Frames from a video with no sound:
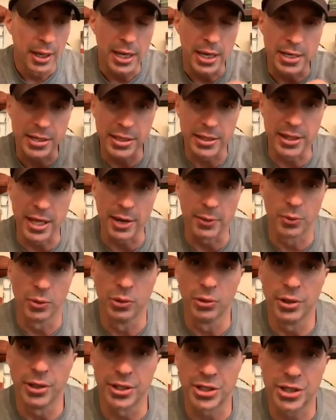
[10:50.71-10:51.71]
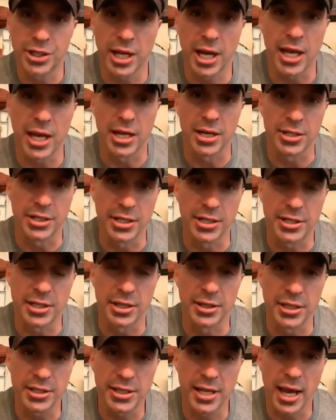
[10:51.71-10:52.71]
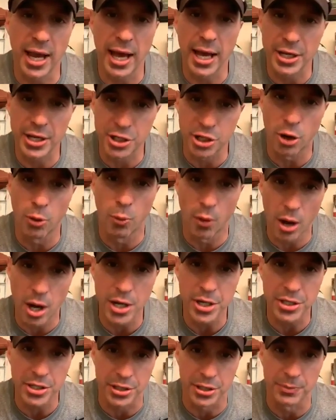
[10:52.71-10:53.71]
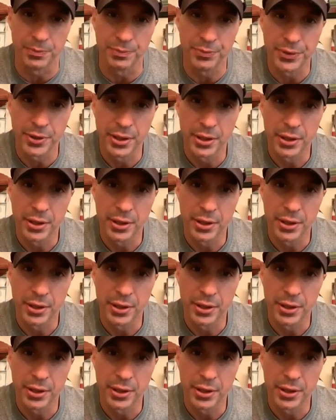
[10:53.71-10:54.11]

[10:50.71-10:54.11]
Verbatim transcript: He said, that rule has changed. He said, this guy, Joe Washington,